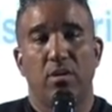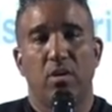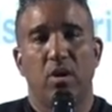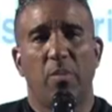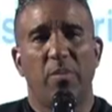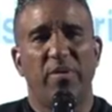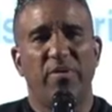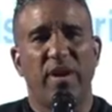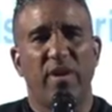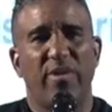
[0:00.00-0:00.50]

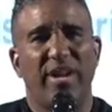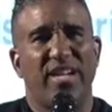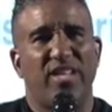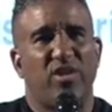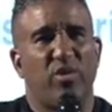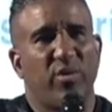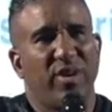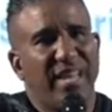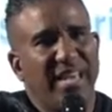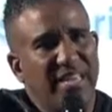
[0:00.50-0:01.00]
How many of you are ready
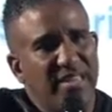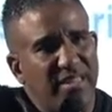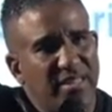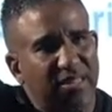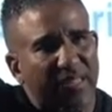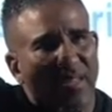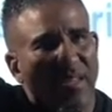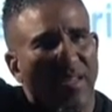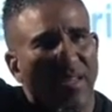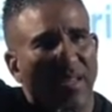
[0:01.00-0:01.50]
to
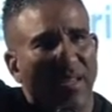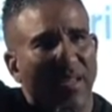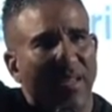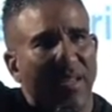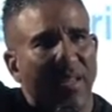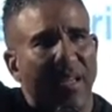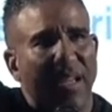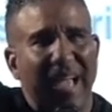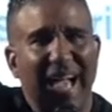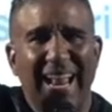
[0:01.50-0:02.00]
release
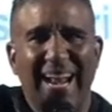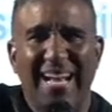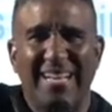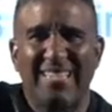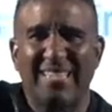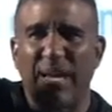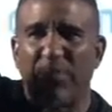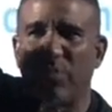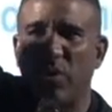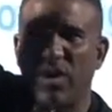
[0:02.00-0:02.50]
and
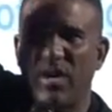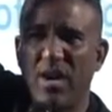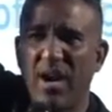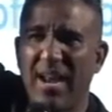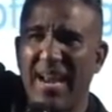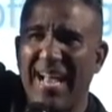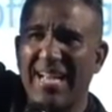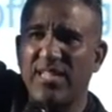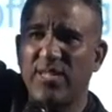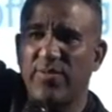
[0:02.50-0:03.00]
accept what
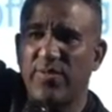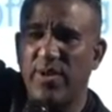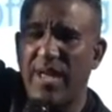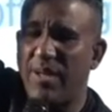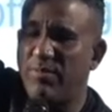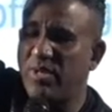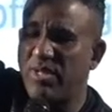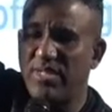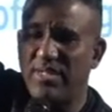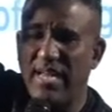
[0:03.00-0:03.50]
God has for you?
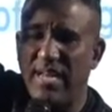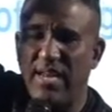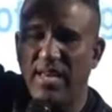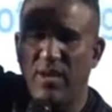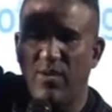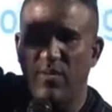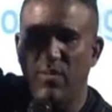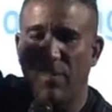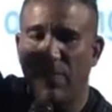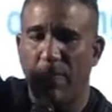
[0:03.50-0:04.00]
I'm just telling
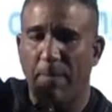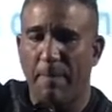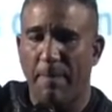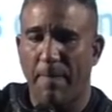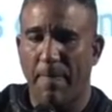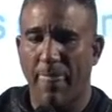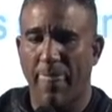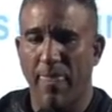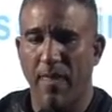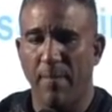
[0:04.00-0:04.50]
you.
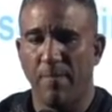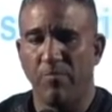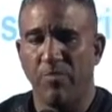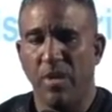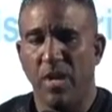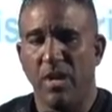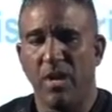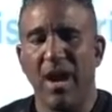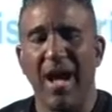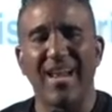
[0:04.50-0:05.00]

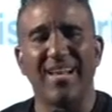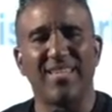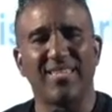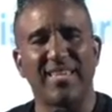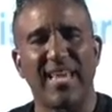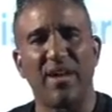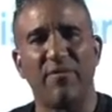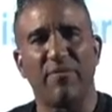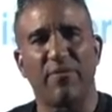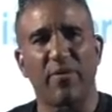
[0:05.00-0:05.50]
God is
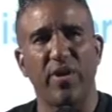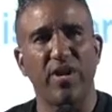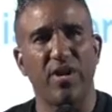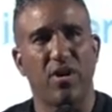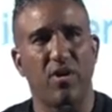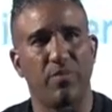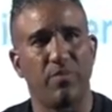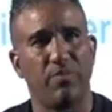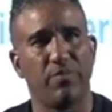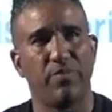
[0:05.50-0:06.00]
saying
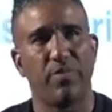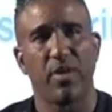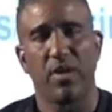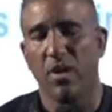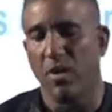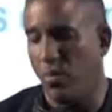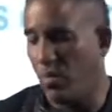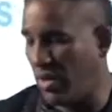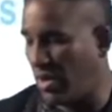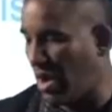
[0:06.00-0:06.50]
freedom
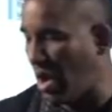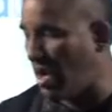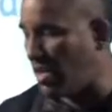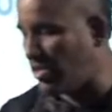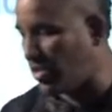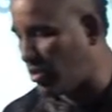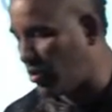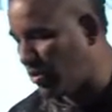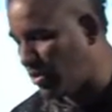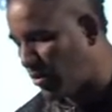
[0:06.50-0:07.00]
will
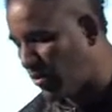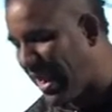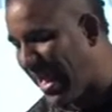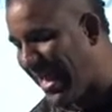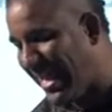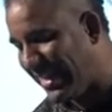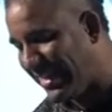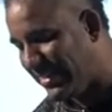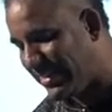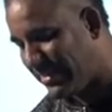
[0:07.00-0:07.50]
cause you to
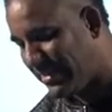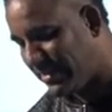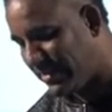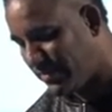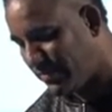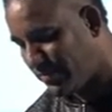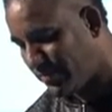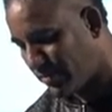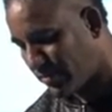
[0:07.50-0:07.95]
rise.